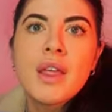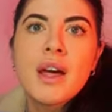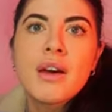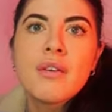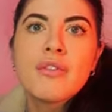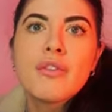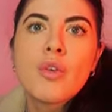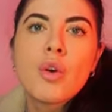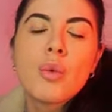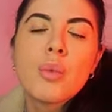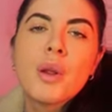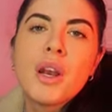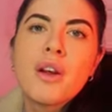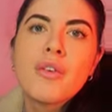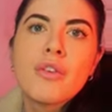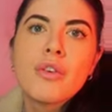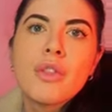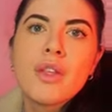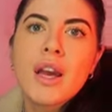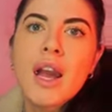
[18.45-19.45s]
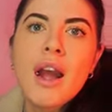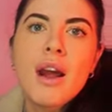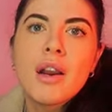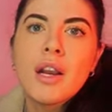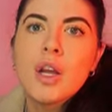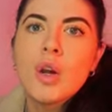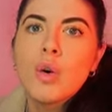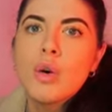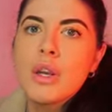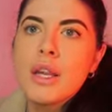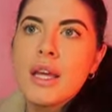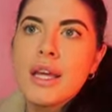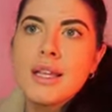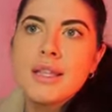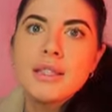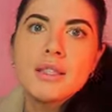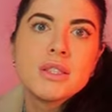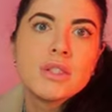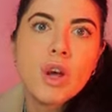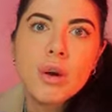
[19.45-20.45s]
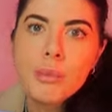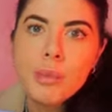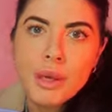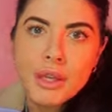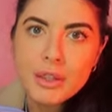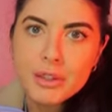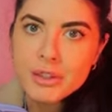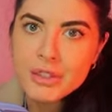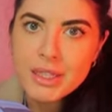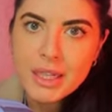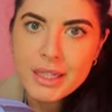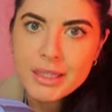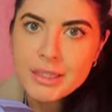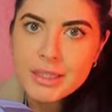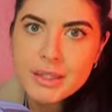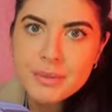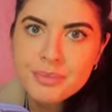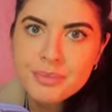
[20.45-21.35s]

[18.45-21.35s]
that for whenever the carry-on is not by your side.